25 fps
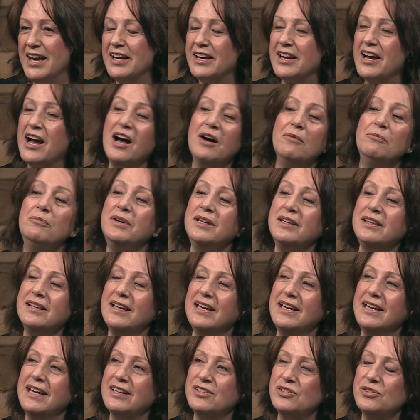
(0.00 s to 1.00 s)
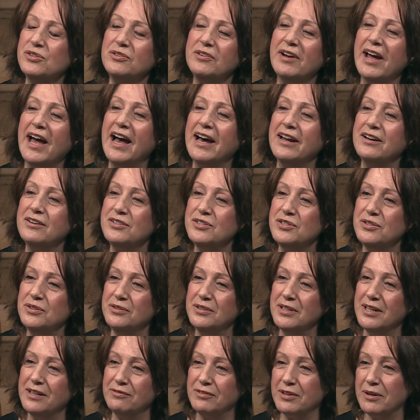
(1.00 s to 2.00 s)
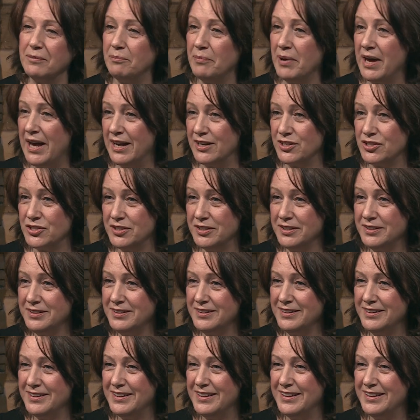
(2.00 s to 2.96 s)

come with a sort of attitude of compassion,